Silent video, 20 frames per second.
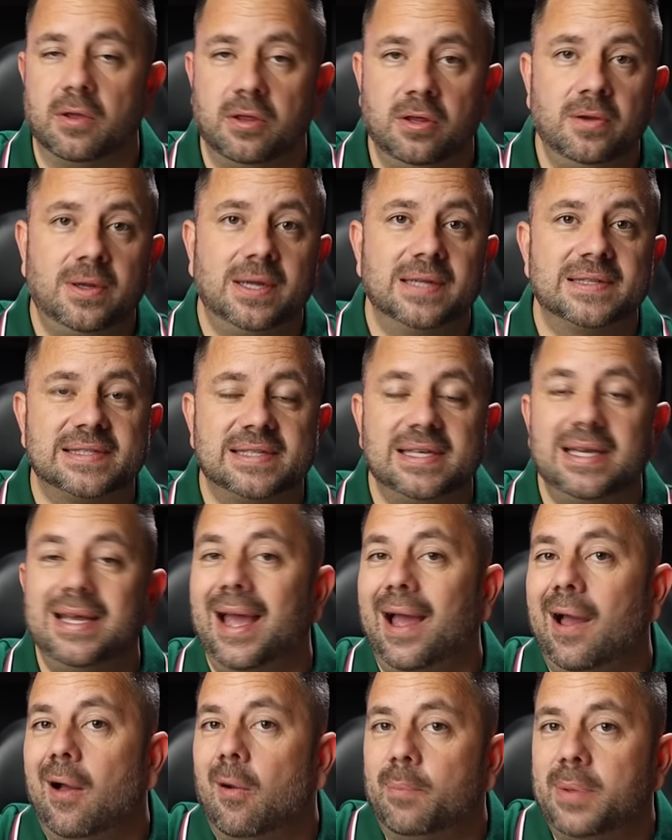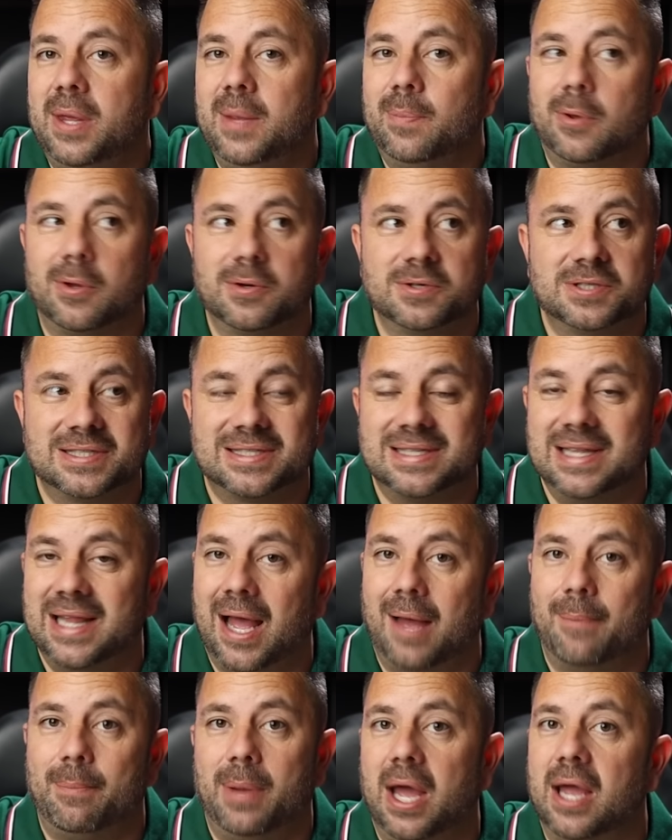You could see how people are just
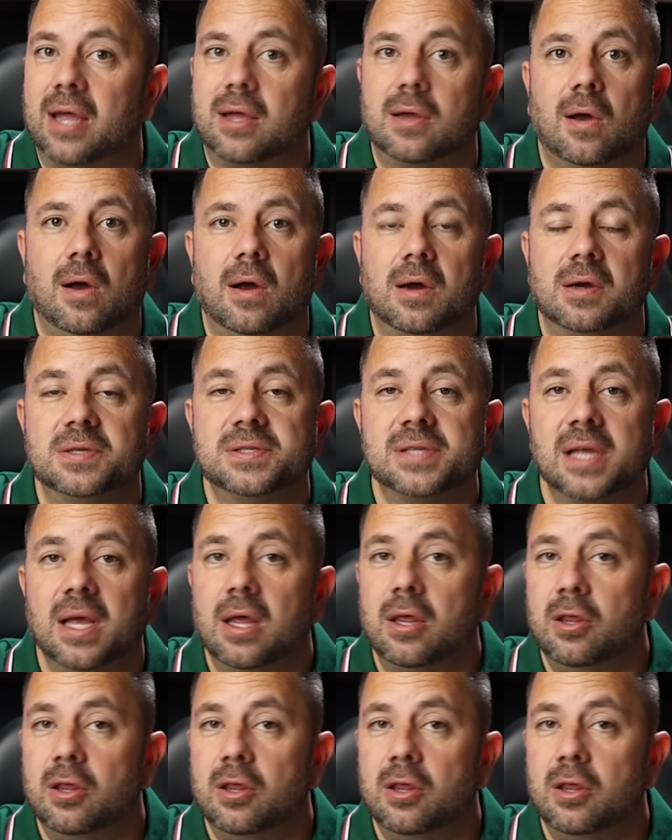not buying cars.